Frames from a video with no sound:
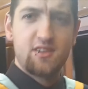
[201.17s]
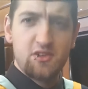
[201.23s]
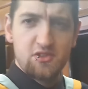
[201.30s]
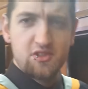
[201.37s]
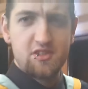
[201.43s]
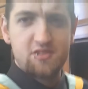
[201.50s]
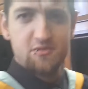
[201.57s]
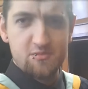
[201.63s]

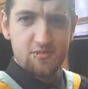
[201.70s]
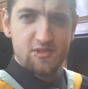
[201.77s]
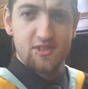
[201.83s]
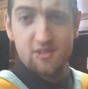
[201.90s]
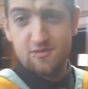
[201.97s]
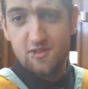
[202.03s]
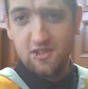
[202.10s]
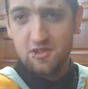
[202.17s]
costume.
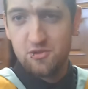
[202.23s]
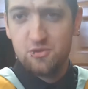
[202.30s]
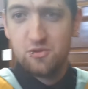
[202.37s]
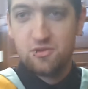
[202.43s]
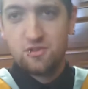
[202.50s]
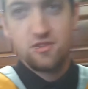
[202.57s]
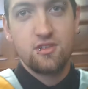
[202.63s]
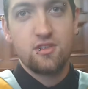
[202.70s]
Very
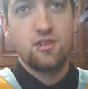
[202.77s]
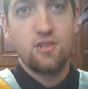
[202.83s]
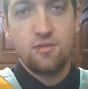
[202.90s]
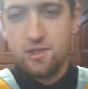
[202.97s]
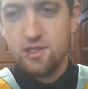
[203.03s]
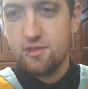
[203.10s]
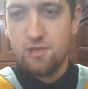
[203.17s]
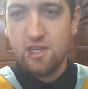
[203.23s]
cool. So I'm
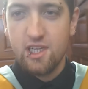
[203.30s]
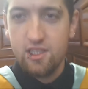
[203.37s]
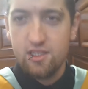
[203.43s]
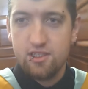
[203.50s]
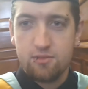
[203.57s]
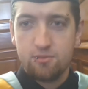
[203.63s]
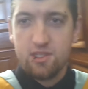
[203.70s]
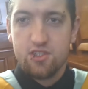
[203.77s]
going to
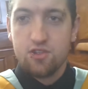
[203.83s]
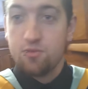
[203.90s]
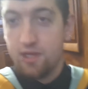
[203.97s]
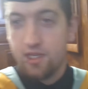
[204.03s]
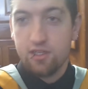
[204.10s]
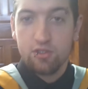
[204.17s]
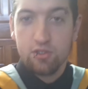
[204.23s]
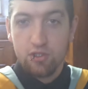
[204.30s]
into my superhero